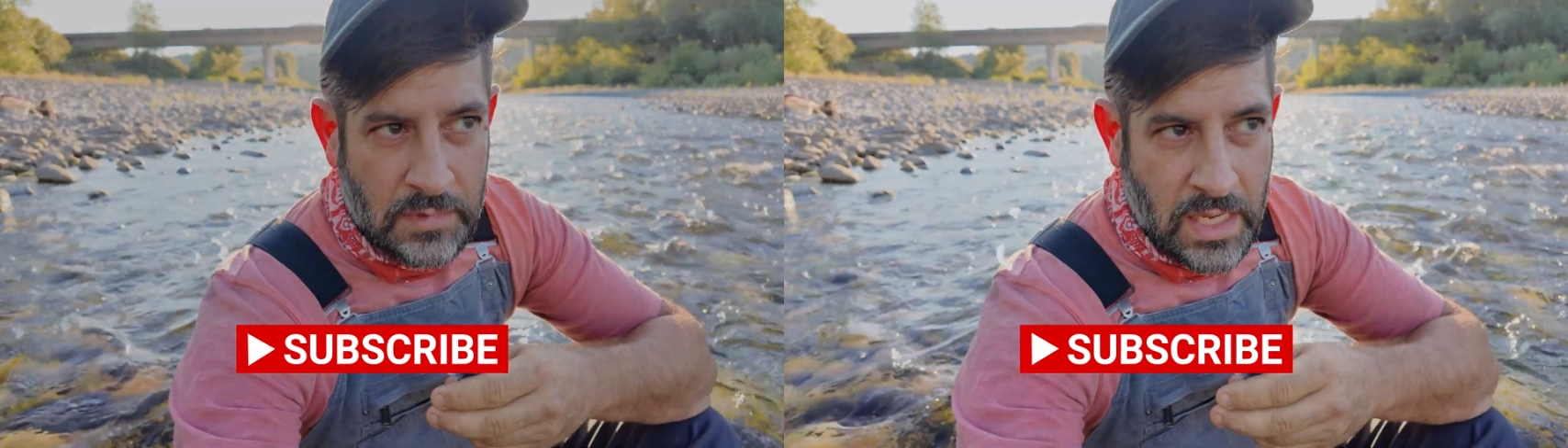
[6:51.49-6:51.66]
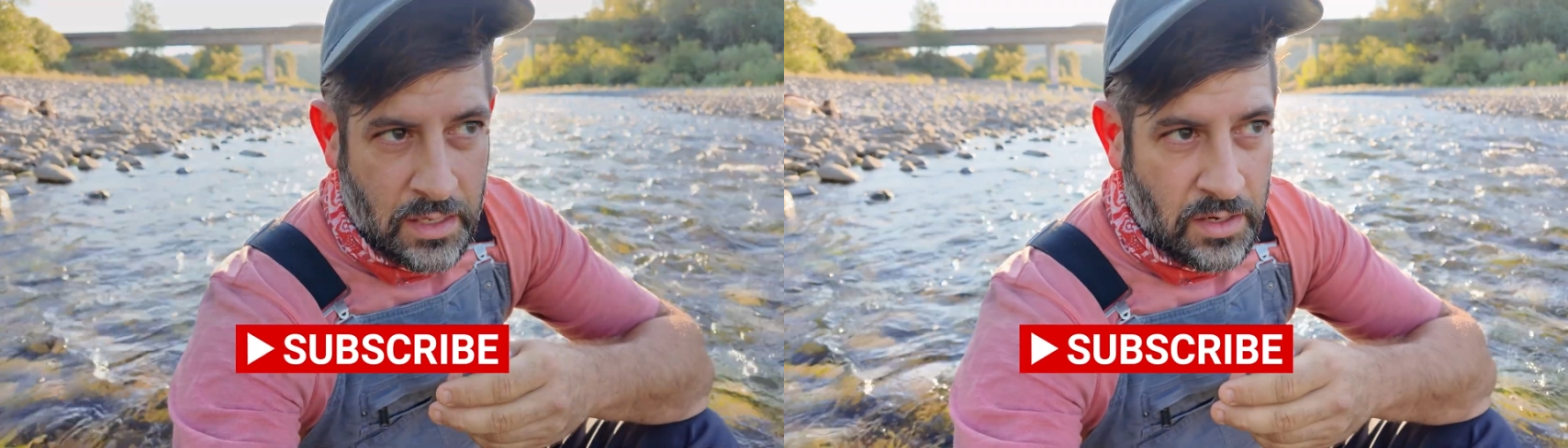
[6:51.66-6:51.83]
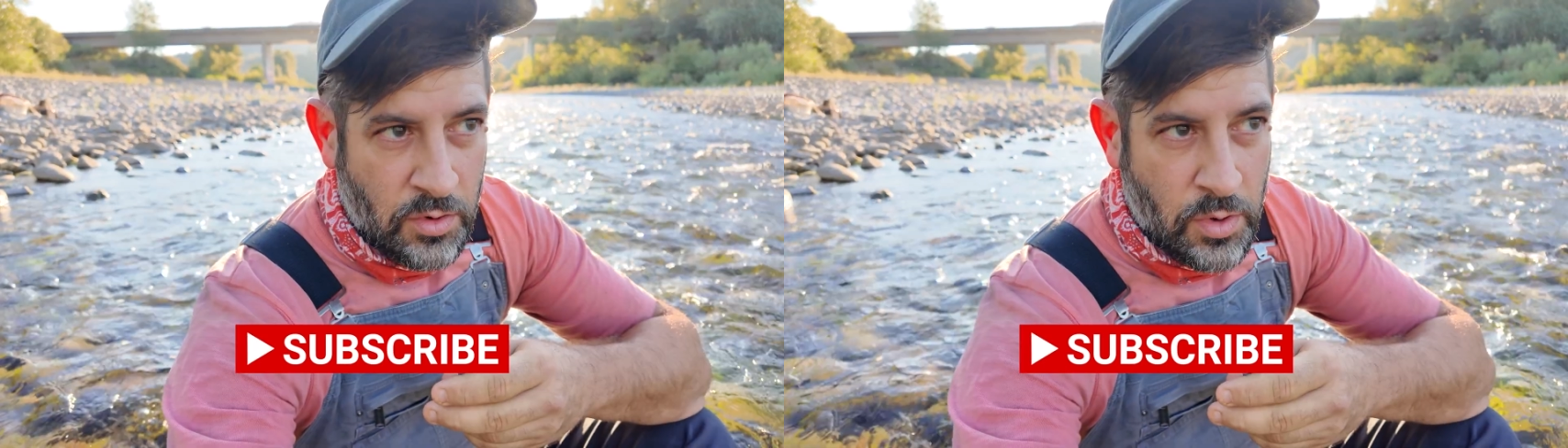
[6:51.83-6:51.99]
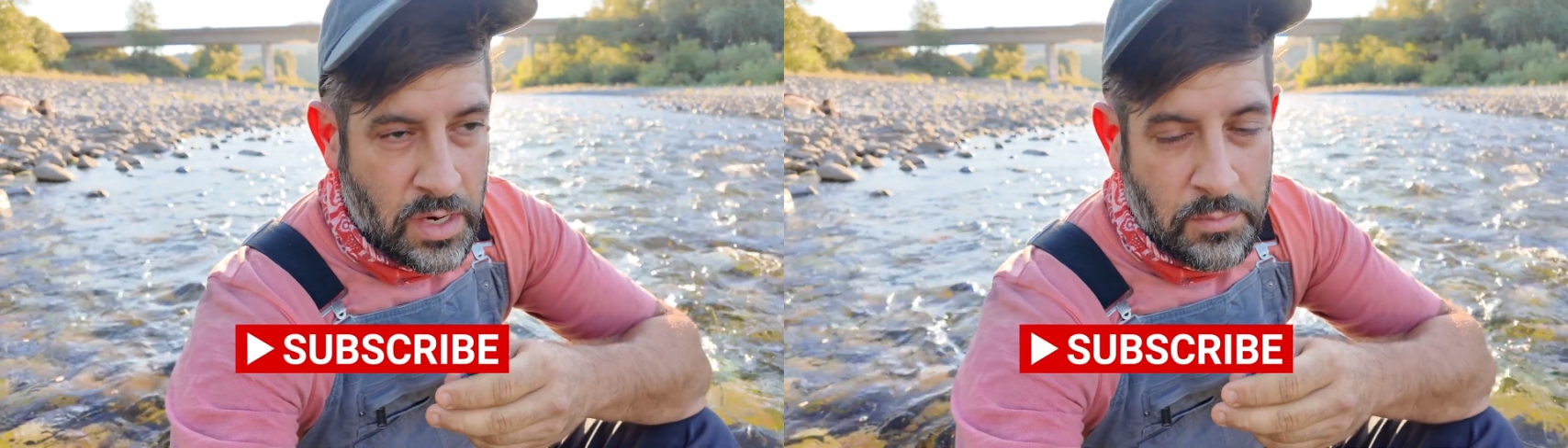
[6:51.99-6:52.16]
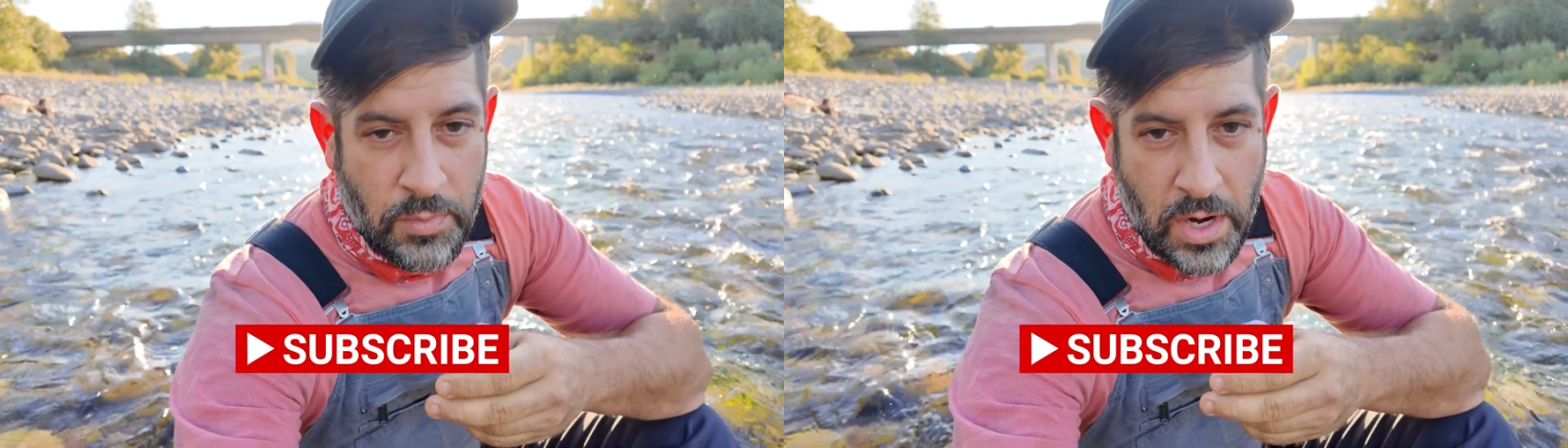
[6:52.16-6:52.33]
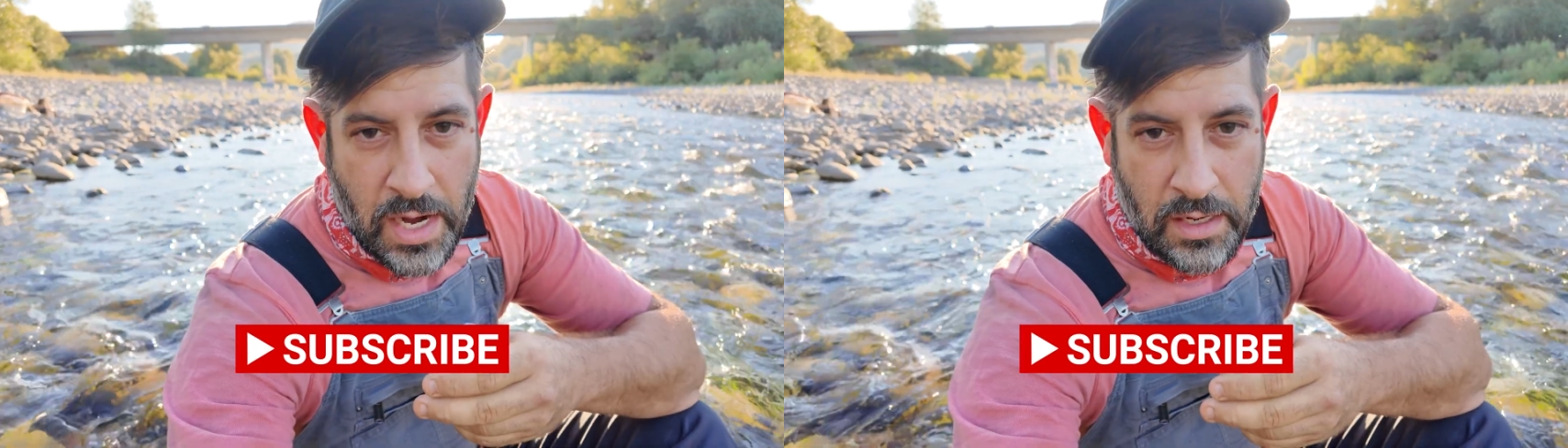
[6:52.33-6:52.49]
Taking a quick
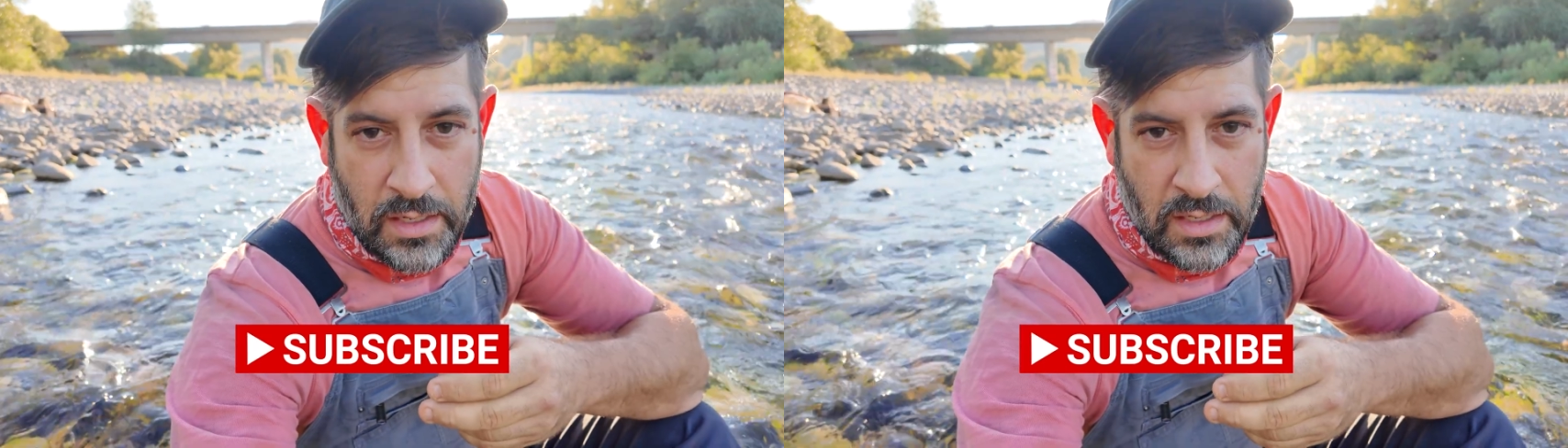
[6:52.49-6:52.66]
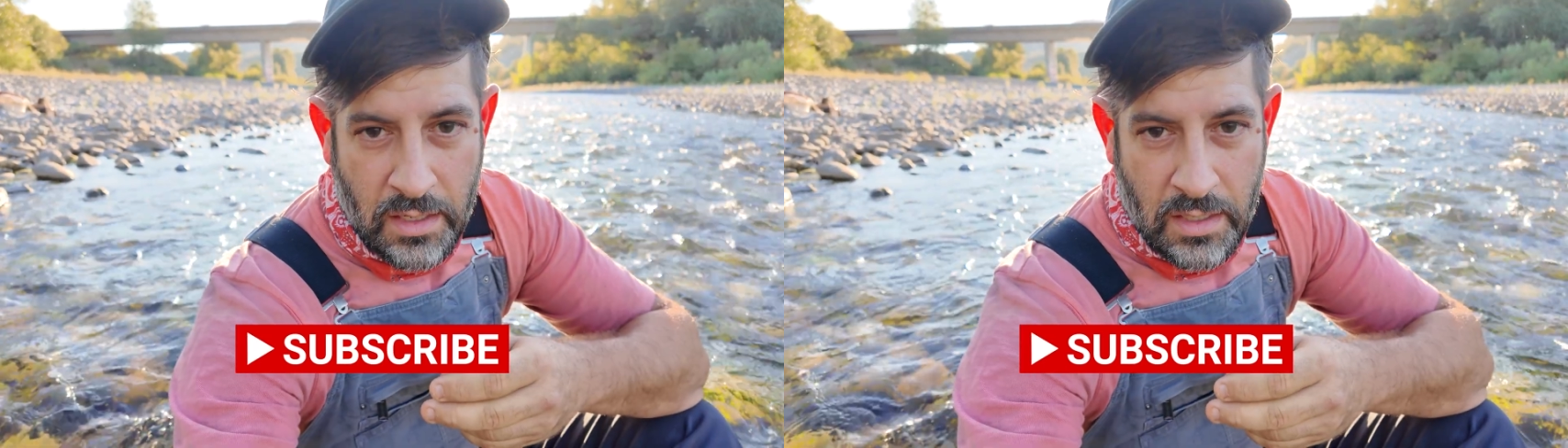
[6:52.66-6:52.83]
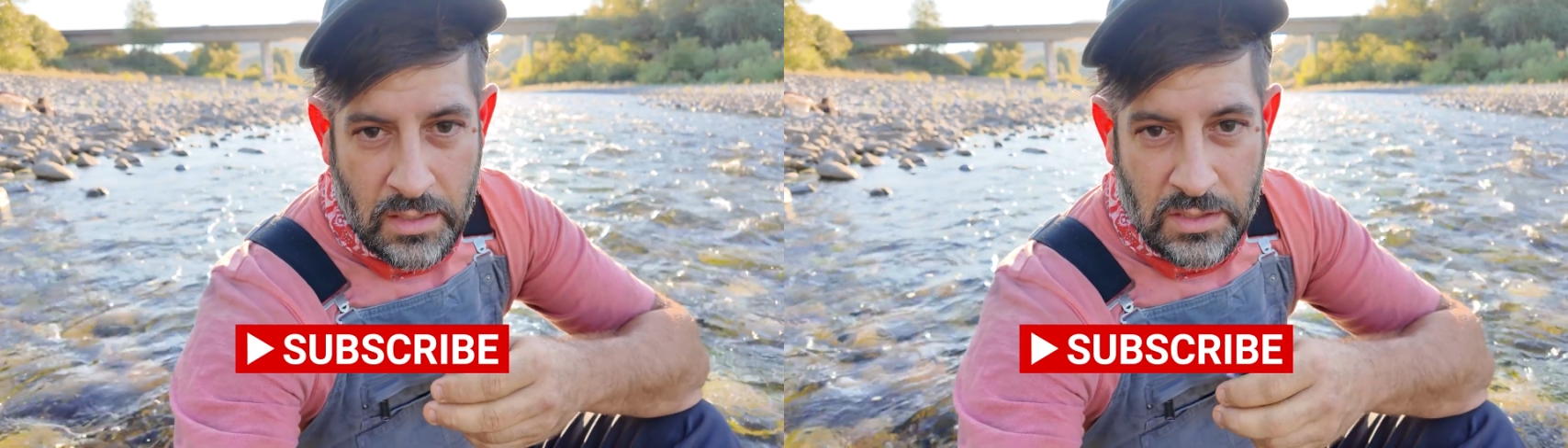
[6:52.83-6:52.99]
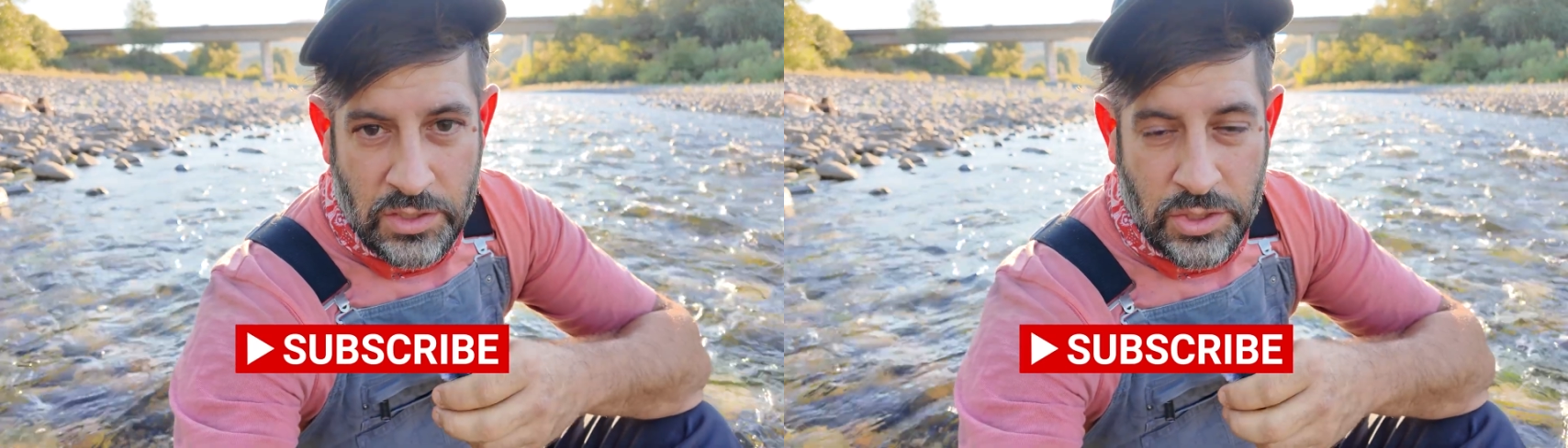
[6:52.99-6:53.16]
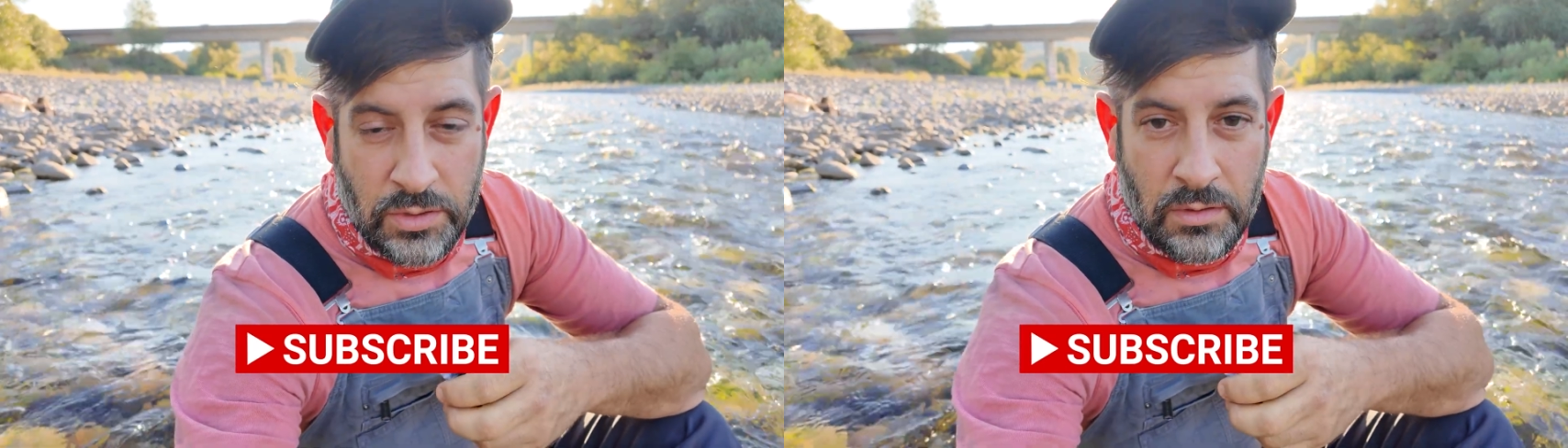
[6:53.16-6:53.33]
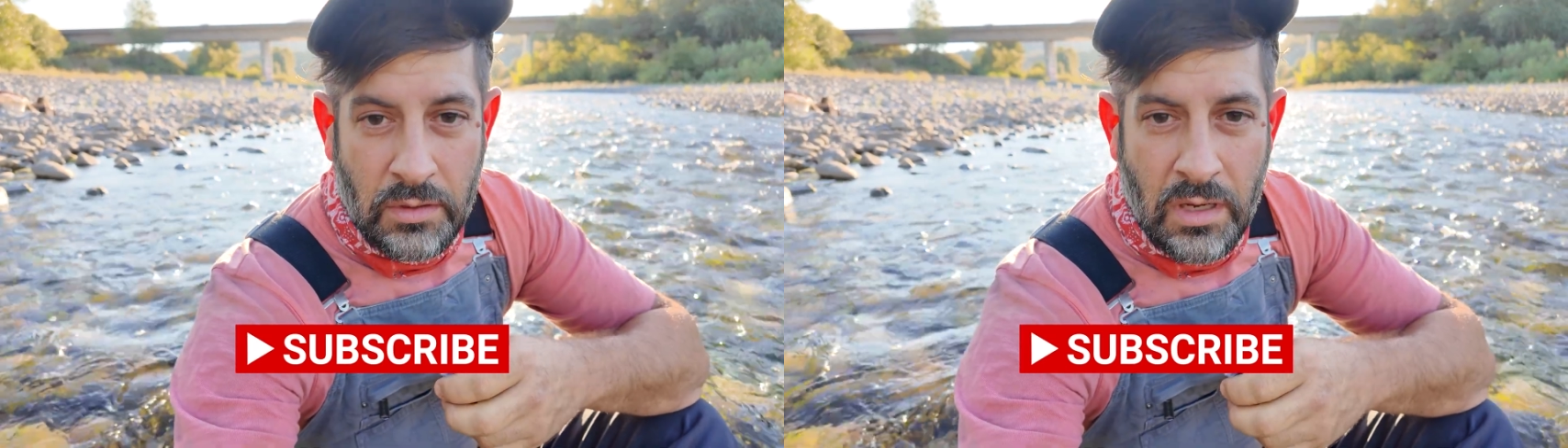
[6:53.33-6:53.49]
break
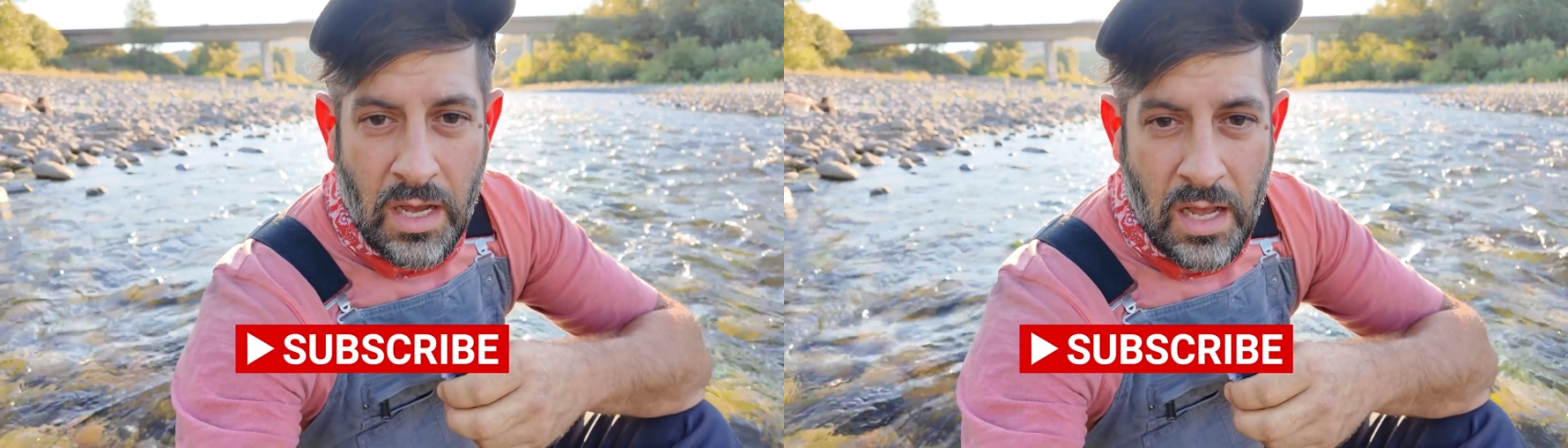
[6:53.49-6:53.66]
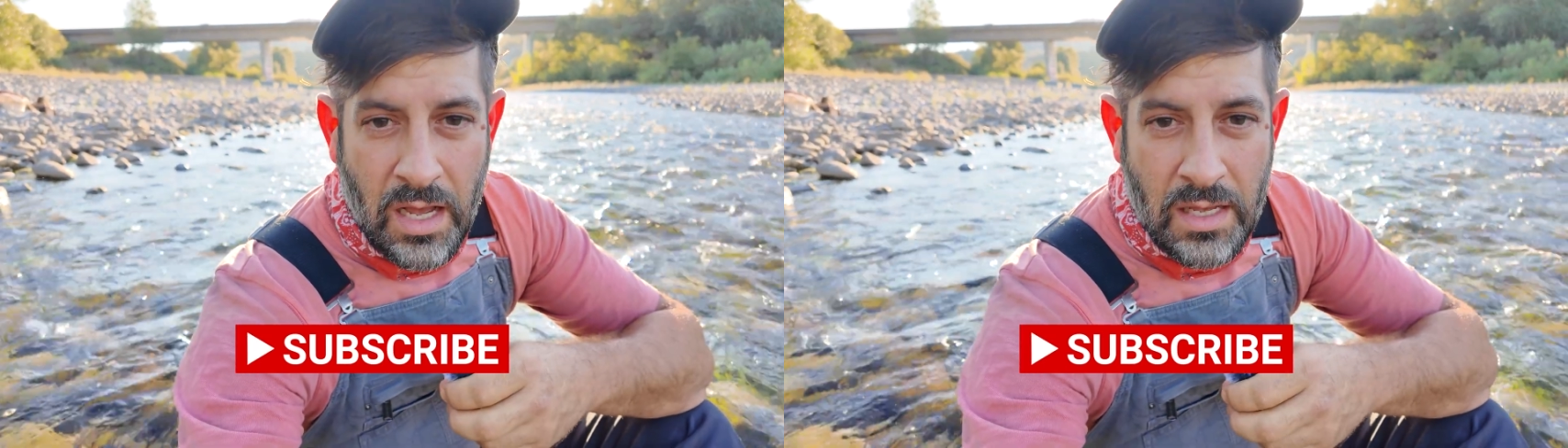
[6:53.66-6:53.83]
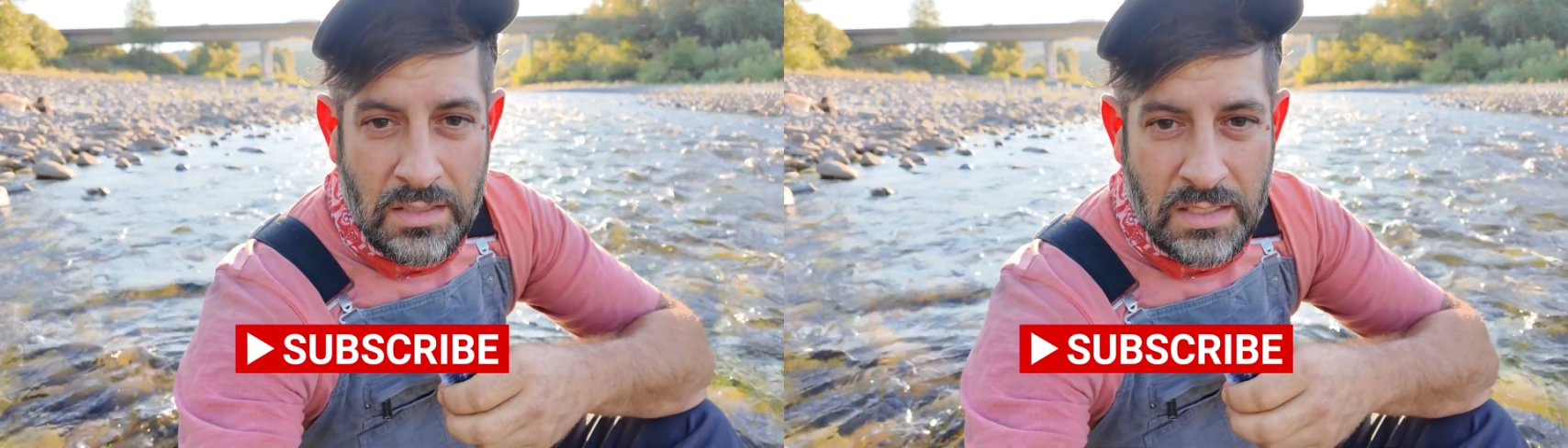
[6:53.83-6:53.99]
to uh,